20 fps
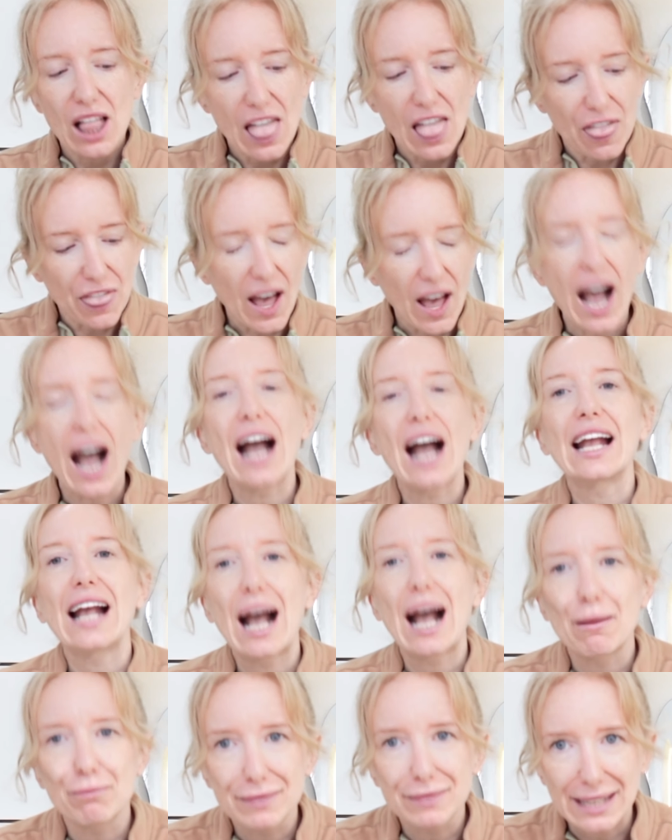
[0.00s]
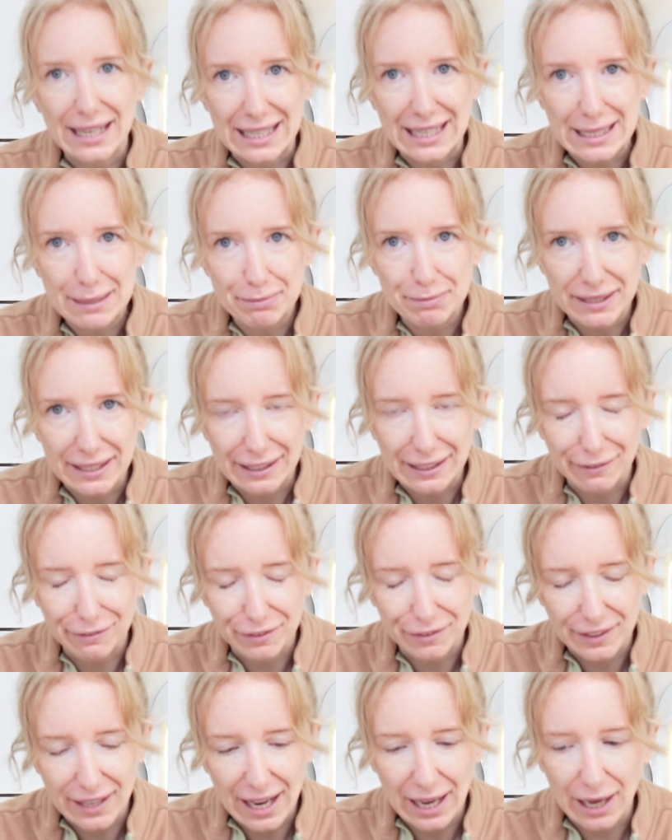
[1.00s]
that I am keeping
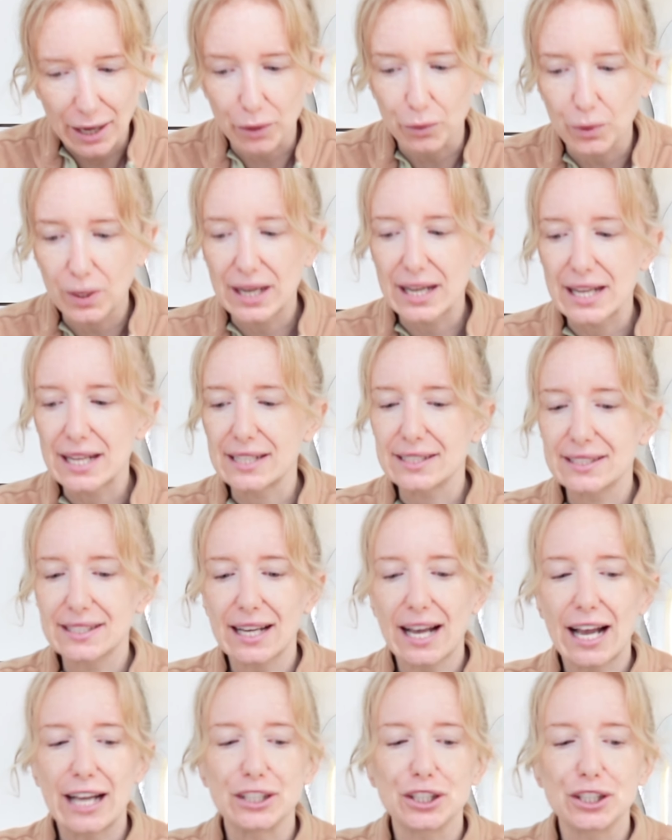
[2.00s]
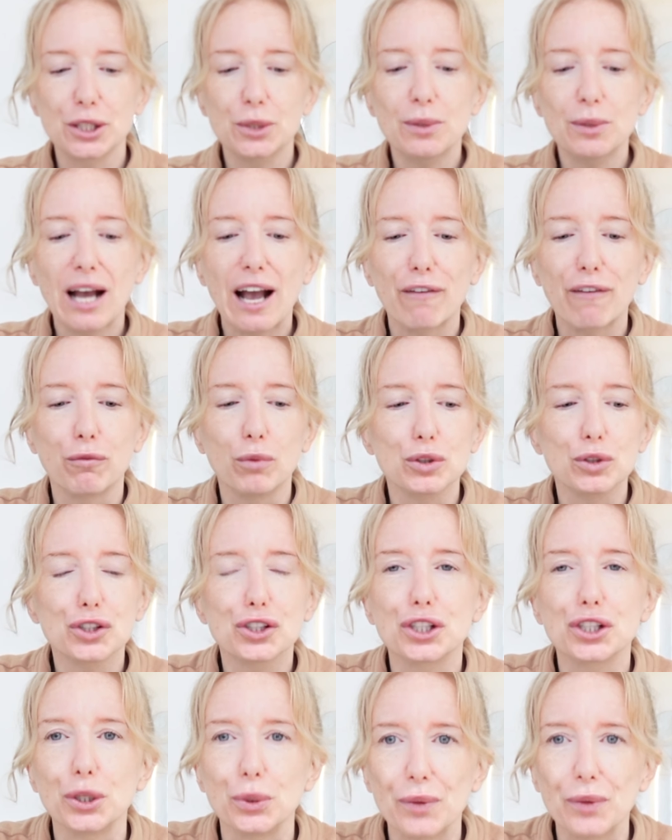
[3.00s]
for now is I do have one
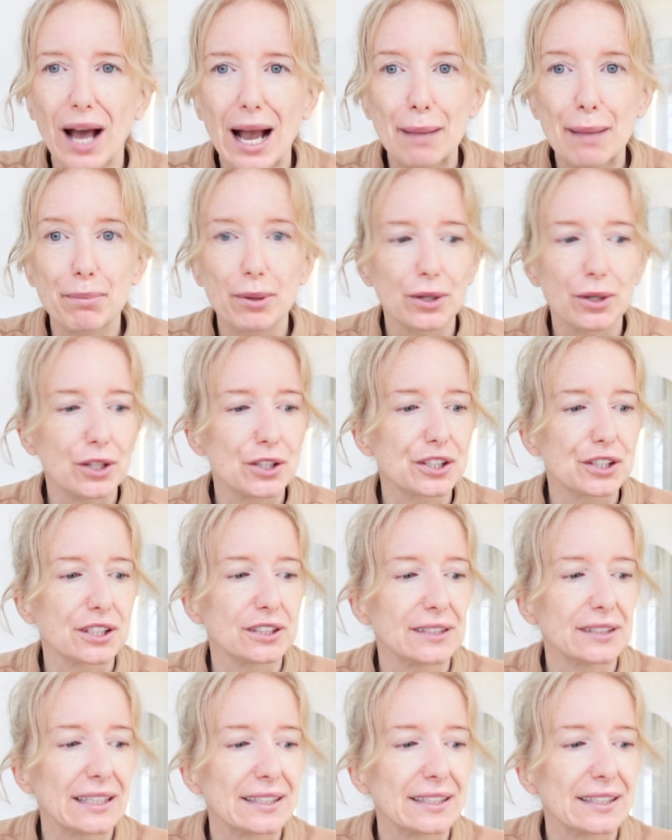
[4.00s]
shoe that I personally,